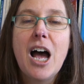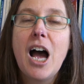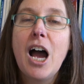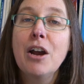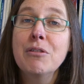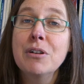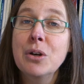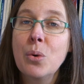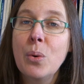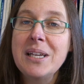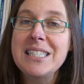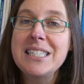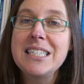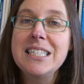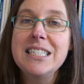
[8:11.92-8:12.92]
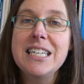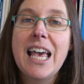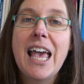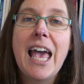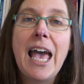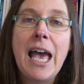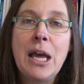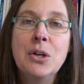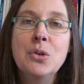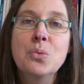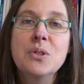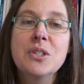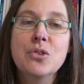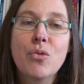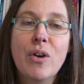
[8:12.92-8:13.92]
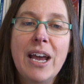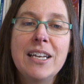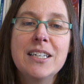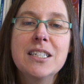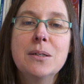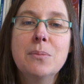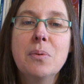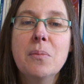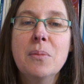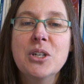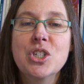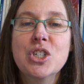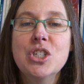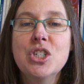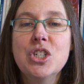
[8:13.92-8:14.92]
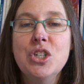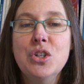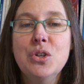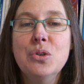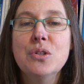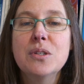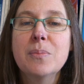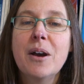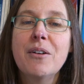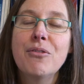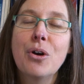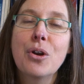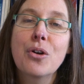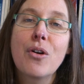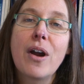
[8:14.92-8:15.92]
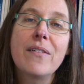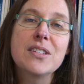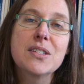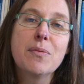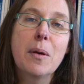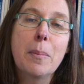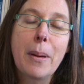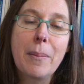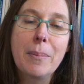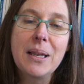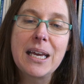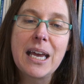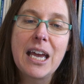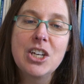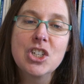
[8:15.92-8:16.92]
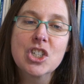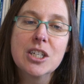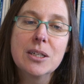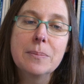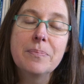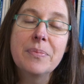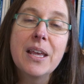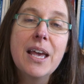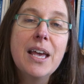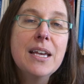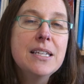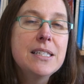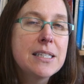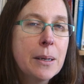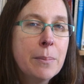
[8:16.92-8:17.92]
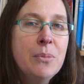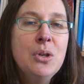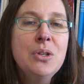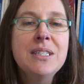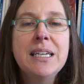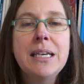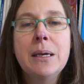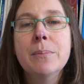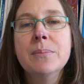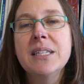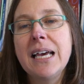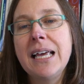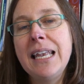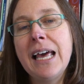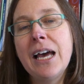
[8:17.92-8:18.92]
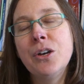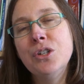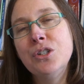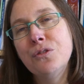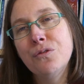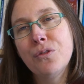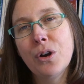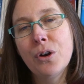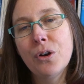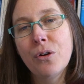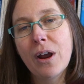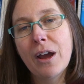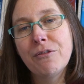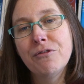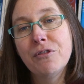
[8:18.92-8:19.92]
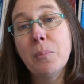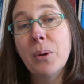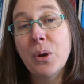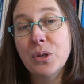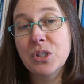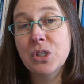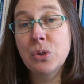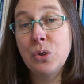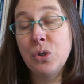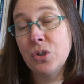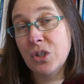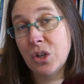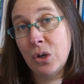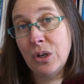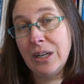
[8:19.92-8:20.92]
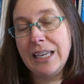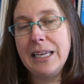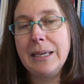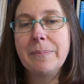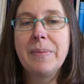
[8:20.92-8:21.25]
I requested and was granted permission to use my photographs for publication. Some museums allow you to photograph for personal use only.